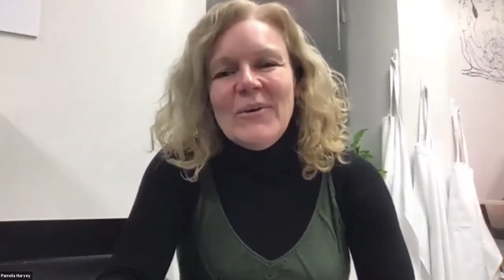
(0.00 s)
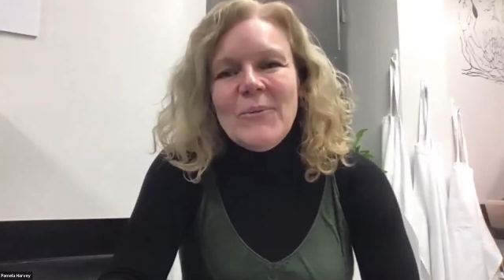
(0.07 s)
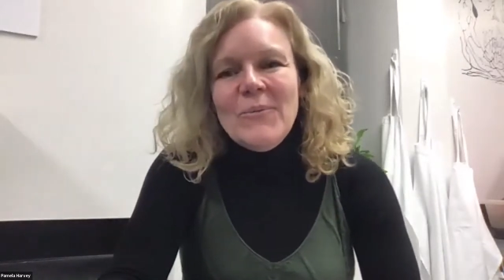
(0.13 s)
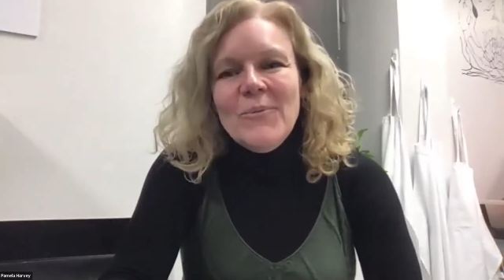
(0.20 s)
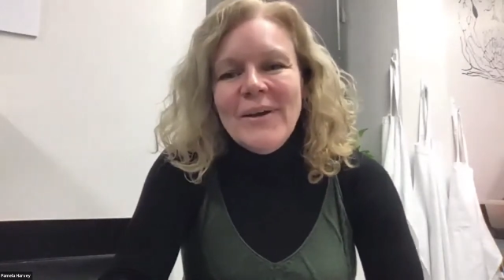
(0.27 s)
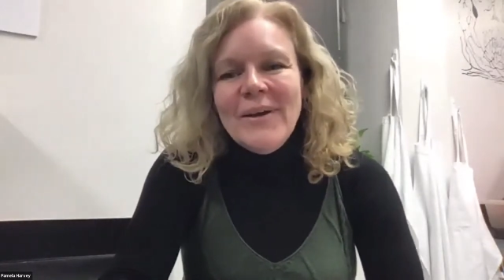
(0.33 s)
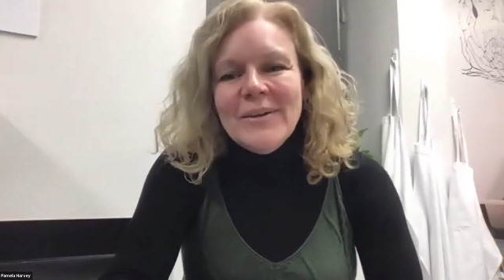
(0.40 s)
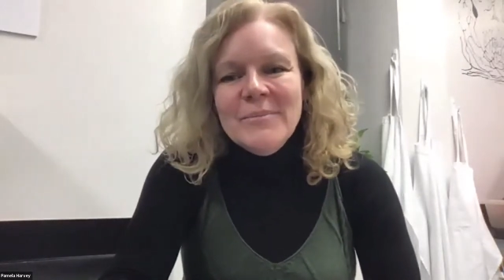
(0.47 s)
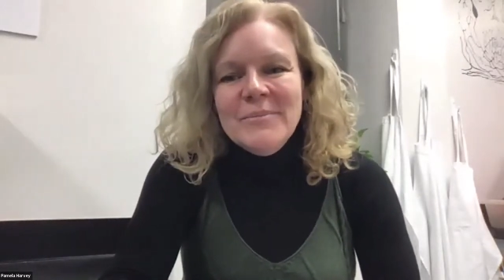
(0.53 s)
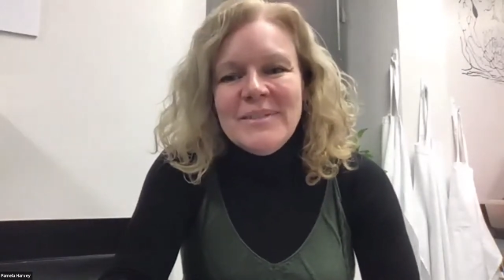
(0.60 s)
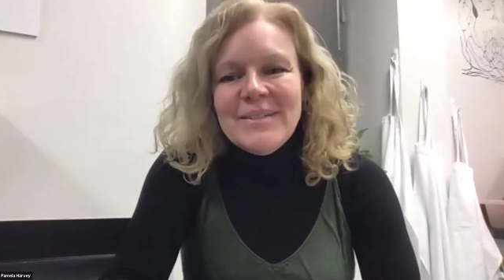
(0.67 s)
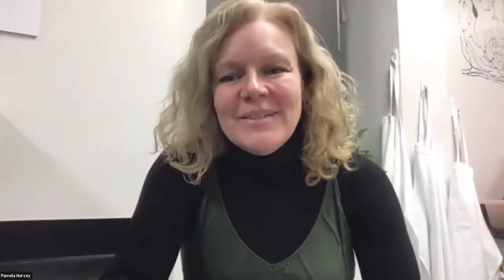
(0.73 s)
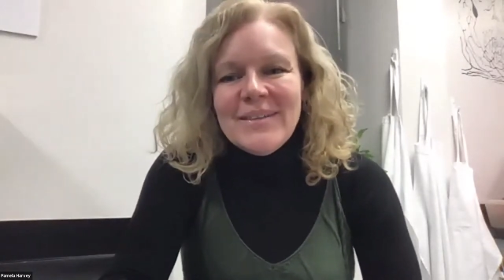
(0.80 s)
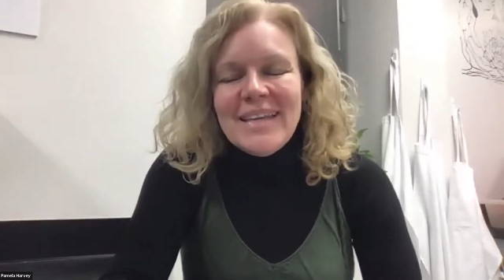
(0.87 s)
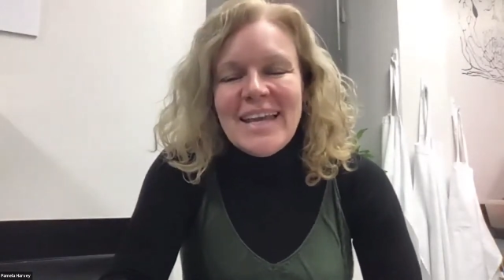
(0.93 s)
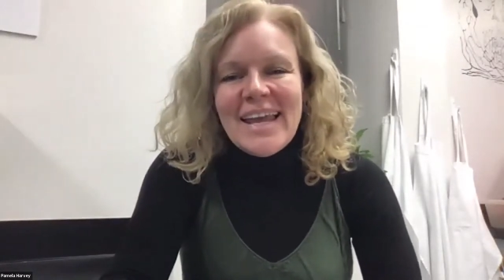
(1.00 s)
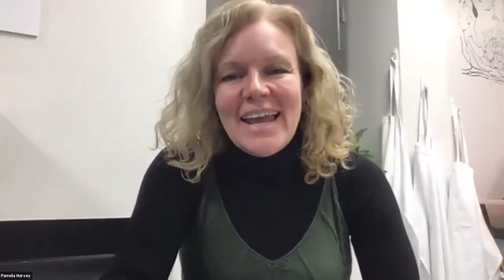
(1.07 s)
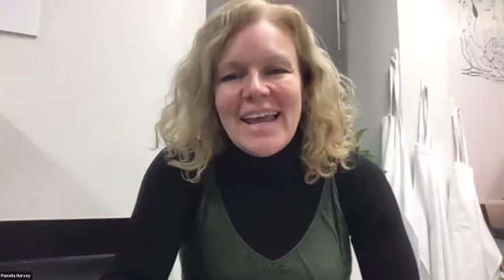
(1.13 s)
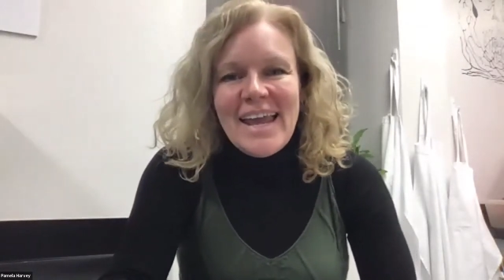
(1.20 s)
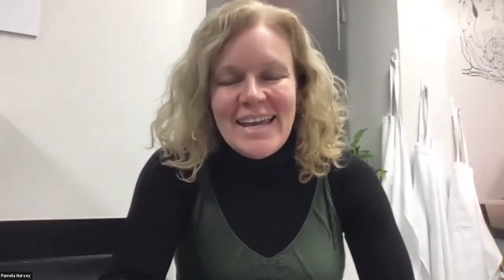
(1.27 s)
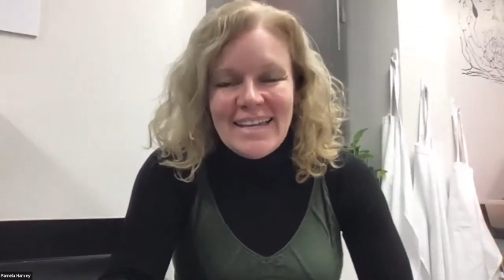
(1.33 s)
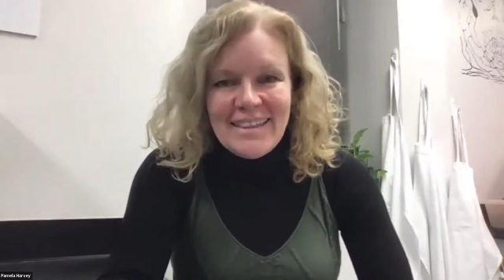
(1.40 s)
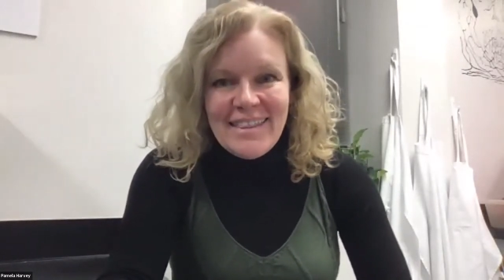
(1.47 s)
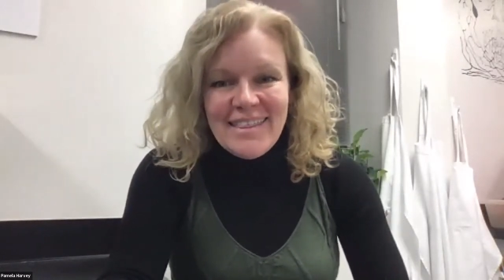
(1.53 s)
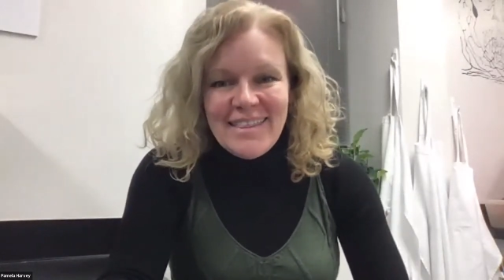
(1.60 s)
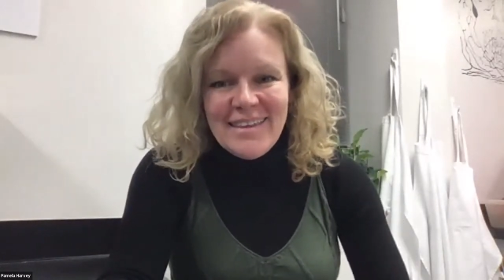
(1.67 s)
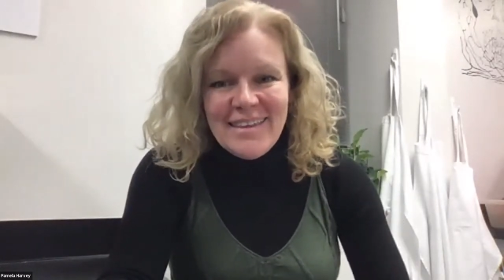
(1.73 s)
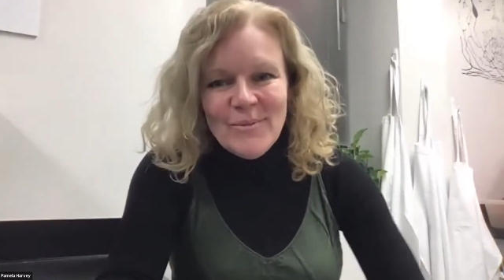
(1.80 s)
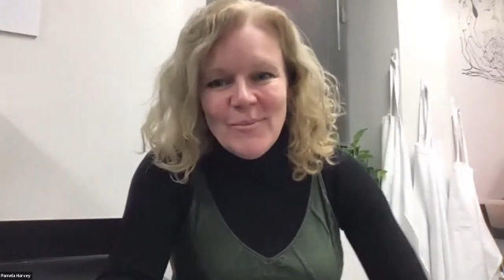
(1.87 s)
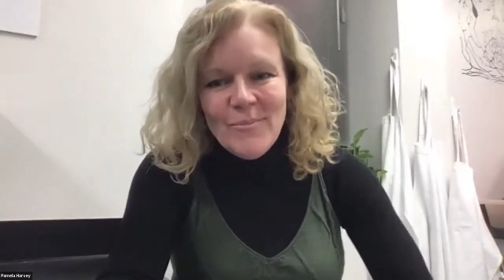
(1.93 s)
Welcome to the 8th
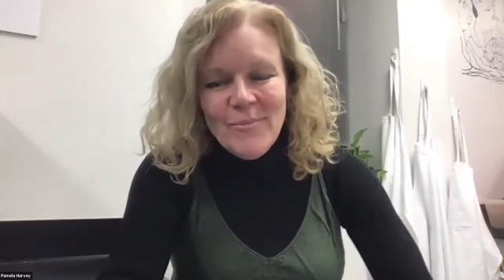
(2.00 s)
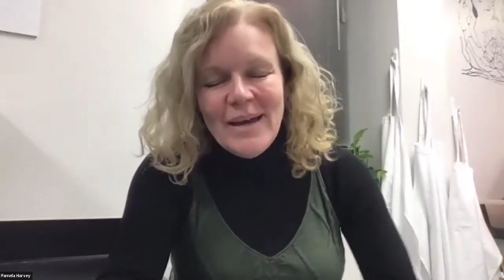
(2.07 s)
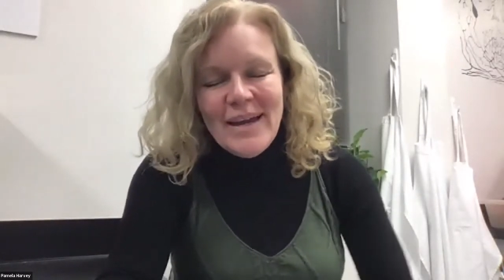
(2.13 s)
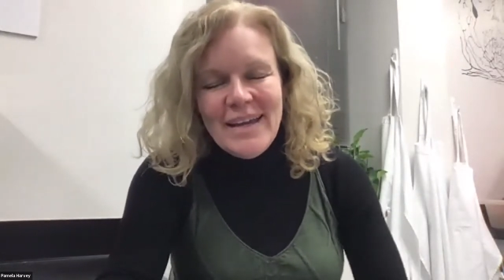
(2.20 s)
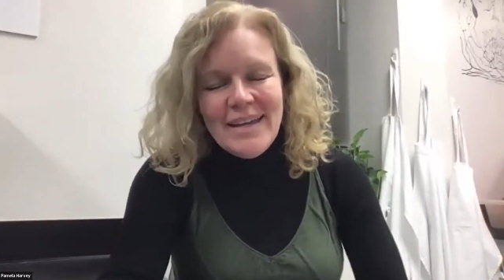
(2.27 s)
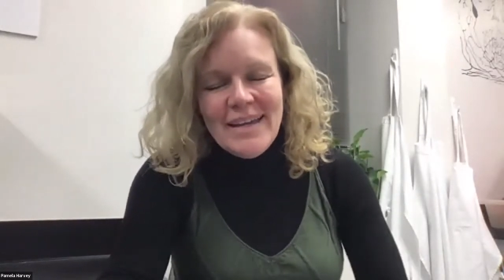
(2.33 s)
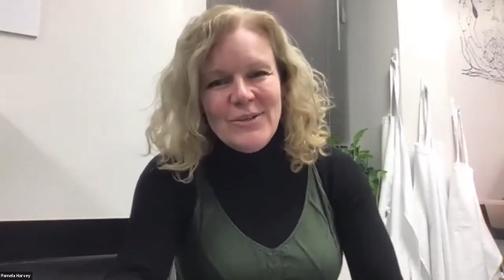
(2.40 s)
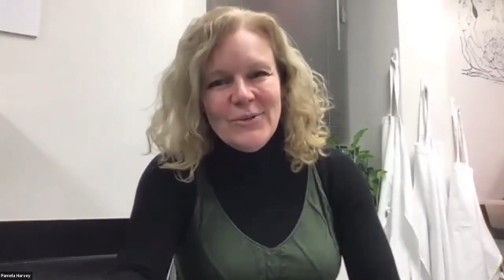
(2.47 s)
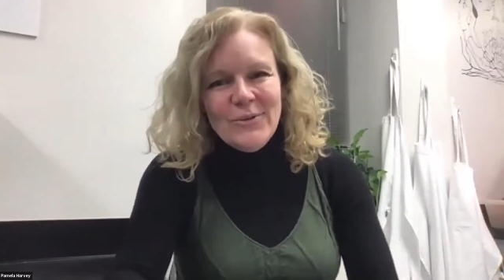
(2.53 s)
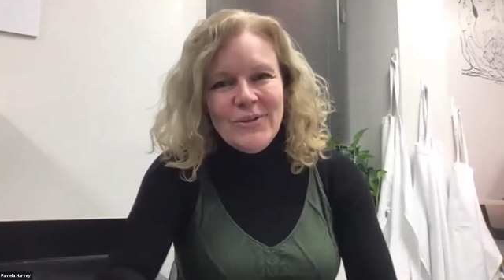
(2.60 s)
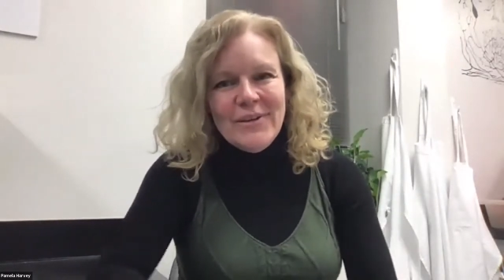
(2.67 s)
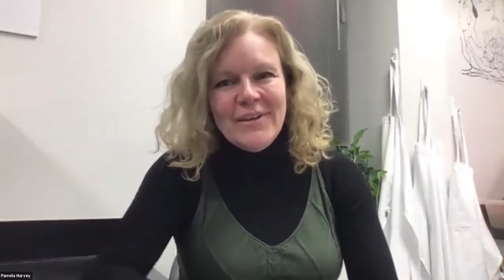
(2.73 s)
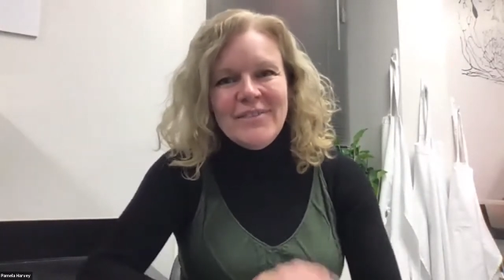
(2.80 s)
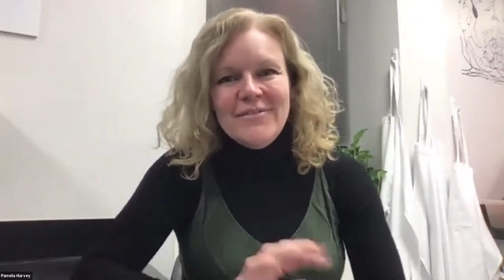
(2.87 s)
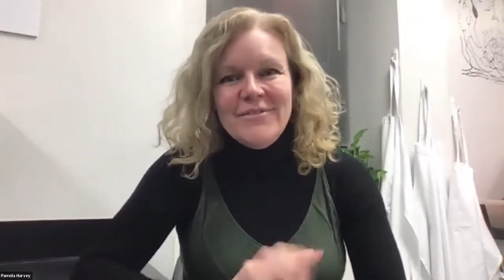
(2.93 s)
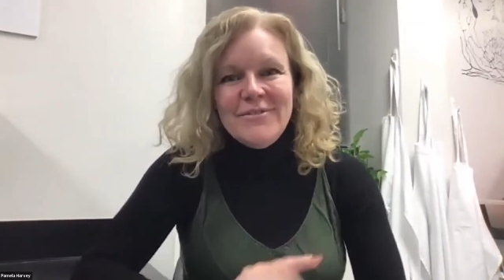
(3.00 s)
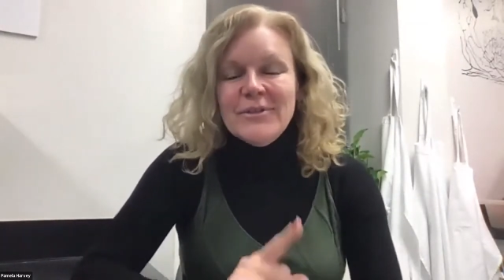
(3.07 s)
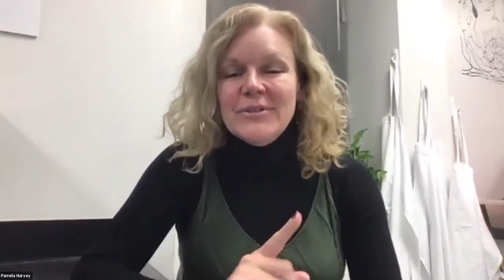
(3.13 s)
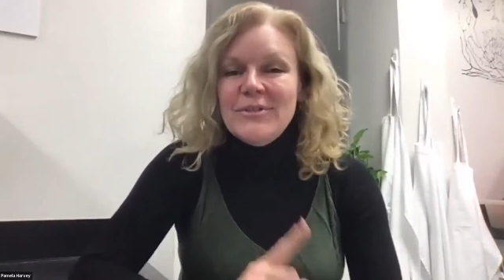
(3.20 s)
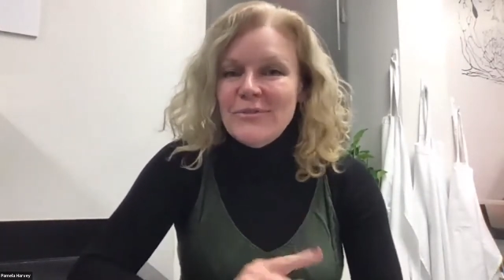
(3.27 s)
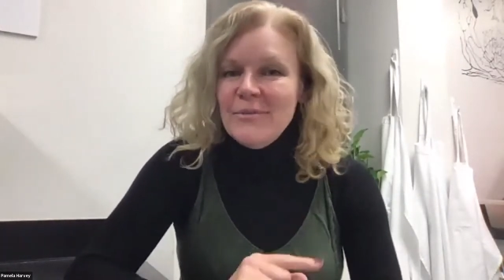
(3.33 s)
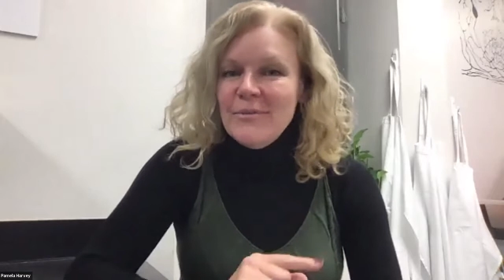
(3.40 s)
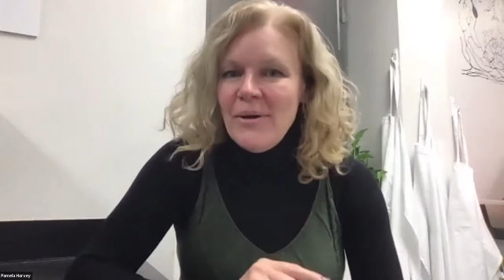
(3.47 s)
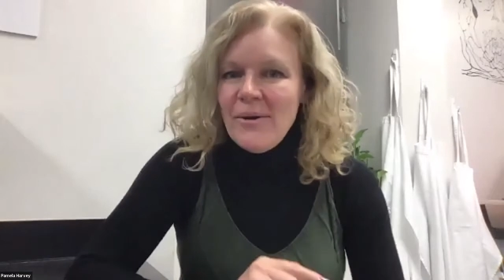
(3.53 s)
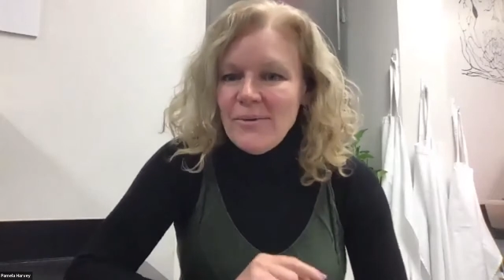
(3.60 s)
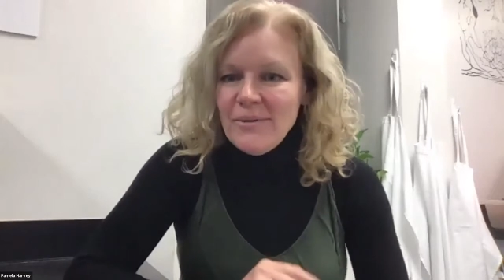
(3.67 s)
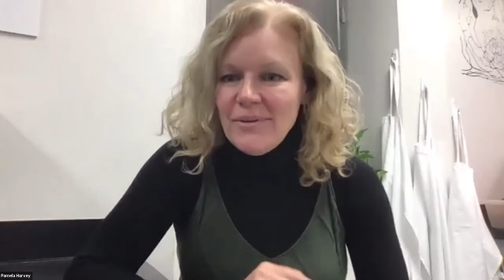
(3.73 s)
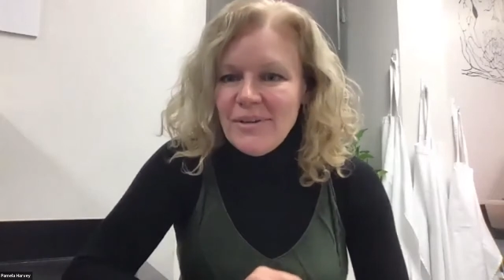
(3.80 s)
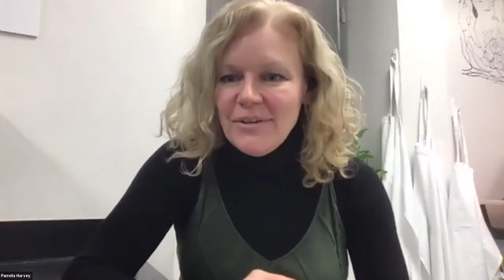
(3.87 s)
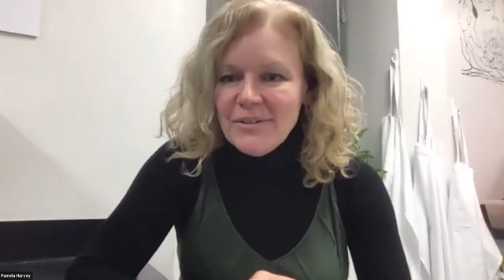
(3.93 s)
biannual and first
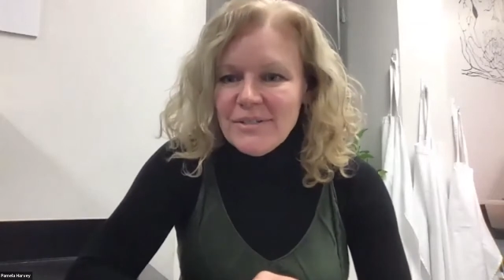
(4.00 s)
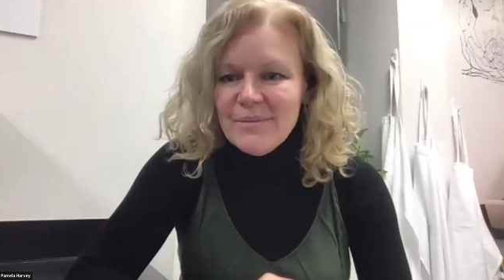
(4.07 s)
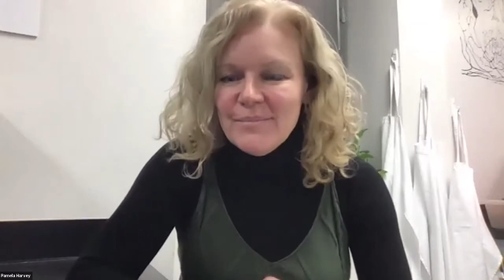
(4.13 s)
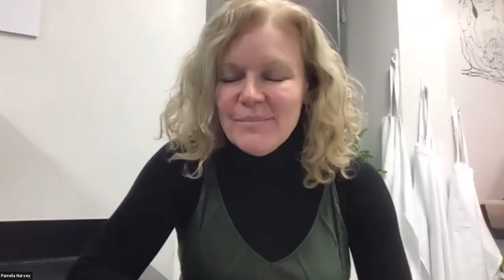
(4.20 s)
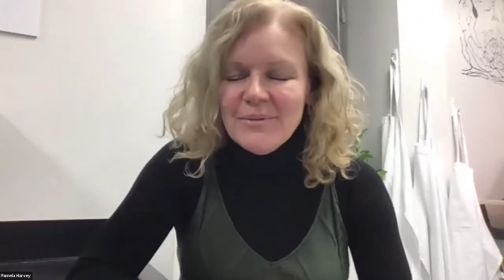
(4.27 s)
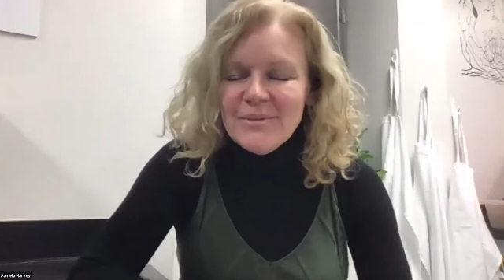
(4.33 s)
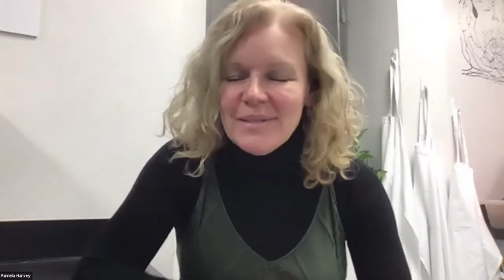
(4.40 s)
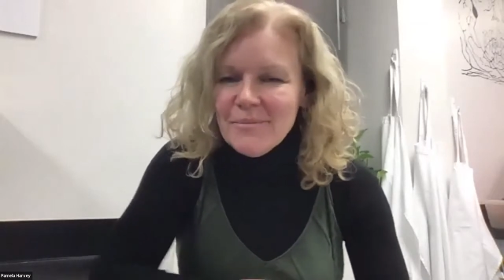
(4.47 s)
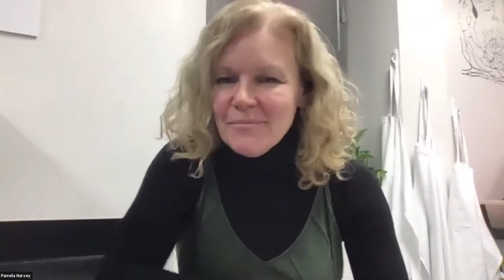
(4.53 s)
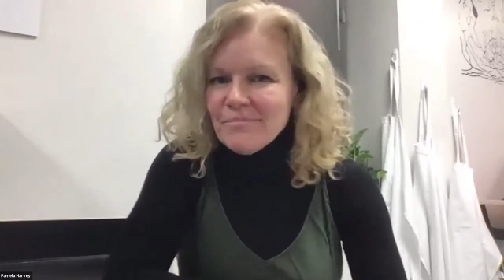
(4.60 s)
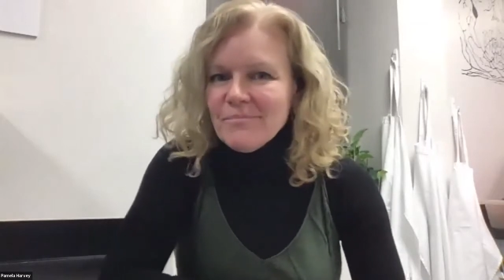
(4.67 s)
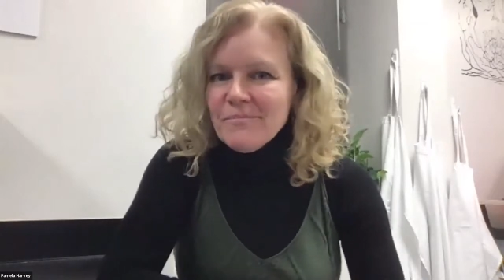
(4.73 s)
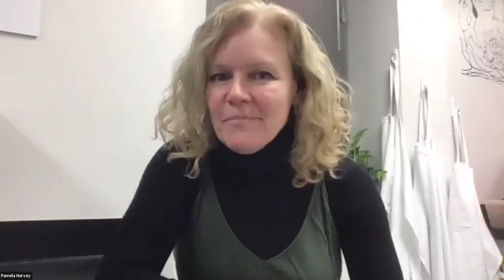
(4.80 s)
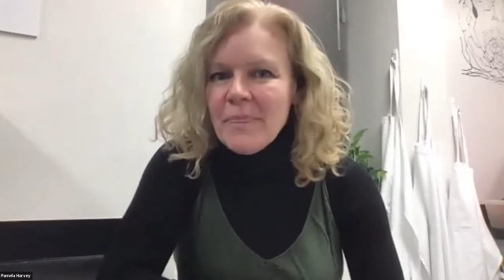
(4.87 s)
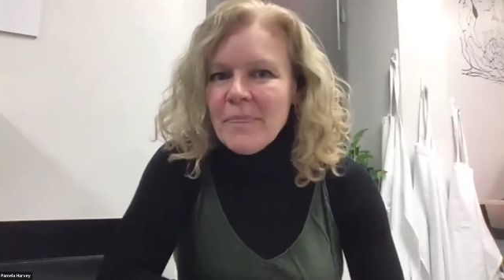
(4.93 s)
remote Cure Symposium.